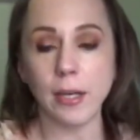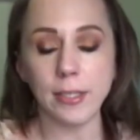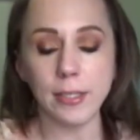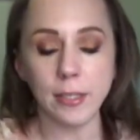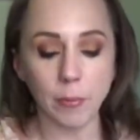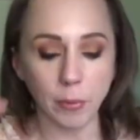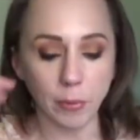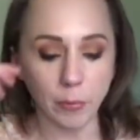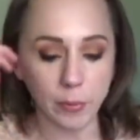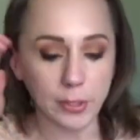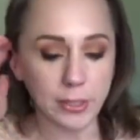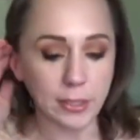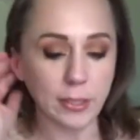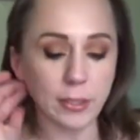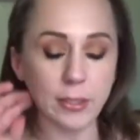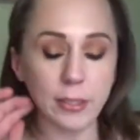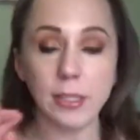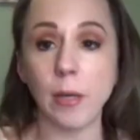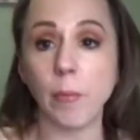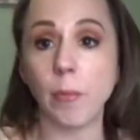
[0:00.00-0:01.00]
Someone was
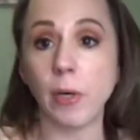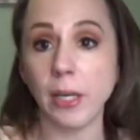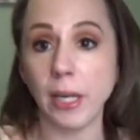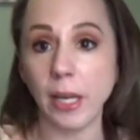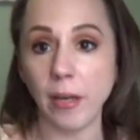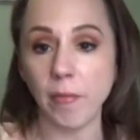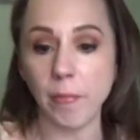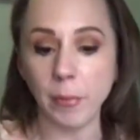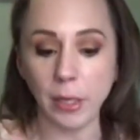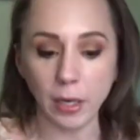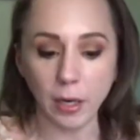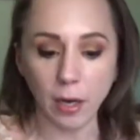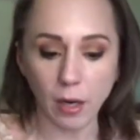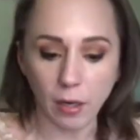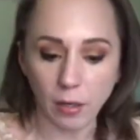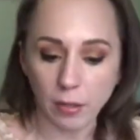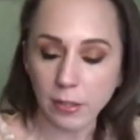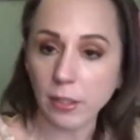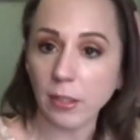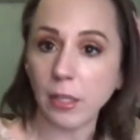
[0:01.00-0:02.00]
someone gave me a
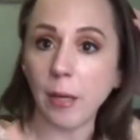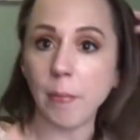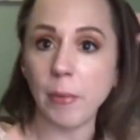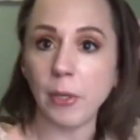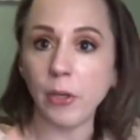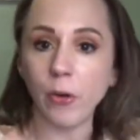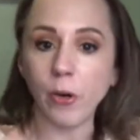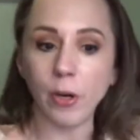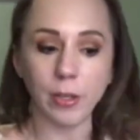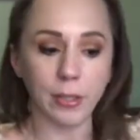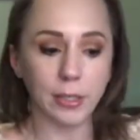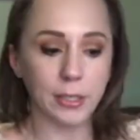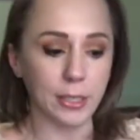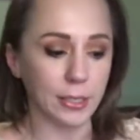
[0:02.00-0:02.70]
call to let me know all the